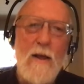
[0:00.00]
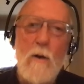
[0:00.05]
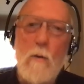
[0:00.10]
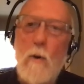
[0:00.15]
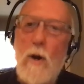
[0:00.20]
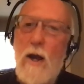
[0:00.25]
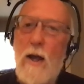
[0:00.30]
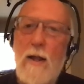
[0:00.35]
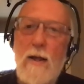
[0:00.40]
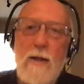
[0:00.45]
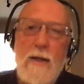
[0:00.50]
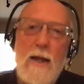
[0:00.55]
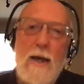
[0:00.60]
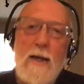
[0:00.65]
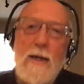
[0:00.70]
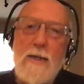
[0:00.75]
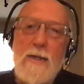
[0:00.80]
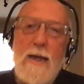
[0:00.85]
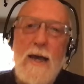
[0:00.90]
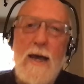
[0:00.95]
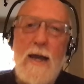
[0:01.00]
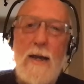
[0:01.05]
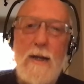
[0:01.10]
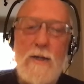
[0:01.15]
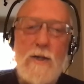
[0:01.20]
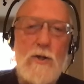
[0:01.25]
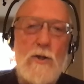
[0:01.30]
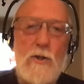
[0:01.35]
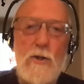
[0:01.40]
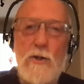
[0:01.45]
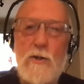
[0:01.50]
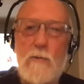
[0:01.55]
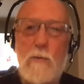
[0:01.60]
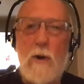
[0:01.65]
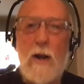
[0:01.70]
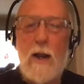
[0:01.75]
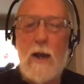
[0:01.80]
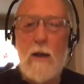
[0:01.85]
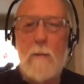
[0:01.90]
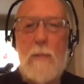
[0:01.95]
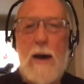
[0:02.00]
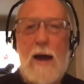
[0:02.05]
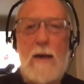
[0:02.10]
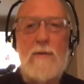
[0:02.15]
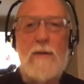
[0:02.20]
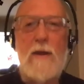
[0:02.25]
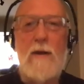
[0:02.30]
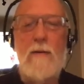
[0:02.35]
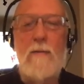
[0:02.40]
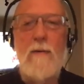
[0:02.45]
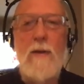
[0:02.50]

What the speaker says: Well, like I said, it's just really about